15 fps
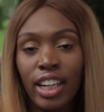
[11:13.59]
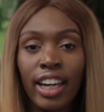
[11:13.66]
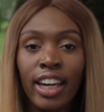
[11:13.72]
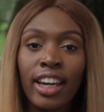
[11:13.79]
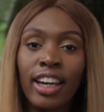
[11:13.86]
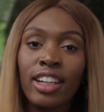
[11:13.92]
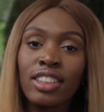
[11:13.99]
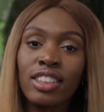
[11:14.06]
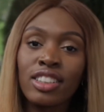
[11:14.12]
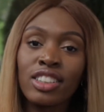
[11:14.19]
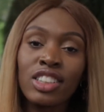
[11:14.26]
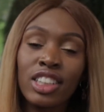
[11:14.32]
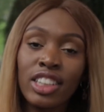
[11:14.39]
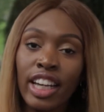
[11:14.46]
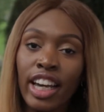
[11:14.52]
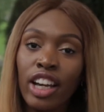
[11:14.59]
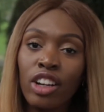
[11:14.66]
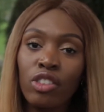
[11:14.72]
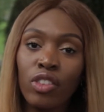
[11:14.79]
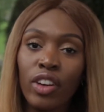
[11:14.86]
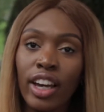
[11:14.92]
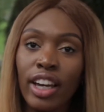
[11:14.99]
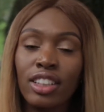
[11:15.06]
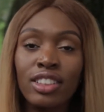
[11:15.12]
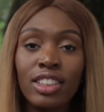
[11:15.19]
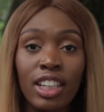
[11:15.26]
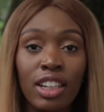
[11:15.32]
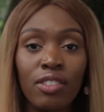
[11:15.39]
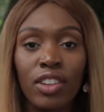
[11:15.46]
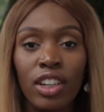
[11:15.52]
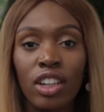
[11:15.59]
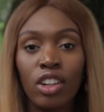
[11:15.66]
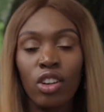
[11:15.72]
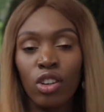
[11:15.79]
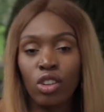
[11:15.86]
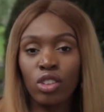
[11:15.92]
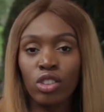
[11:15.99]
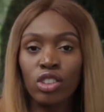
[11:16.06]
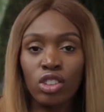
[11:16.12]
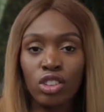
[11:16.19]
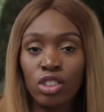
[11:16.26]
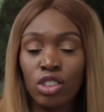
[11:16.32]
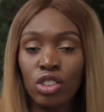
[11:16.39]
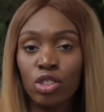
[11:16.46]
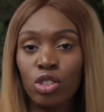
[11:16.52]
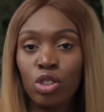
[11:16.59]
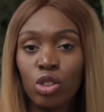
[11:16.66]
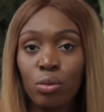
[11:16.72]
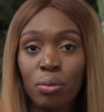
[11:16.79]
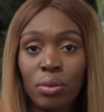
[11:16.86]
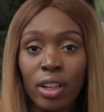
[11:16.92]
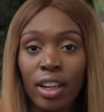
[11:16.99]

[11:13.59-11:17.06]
and Janae Reign TV on YouTube.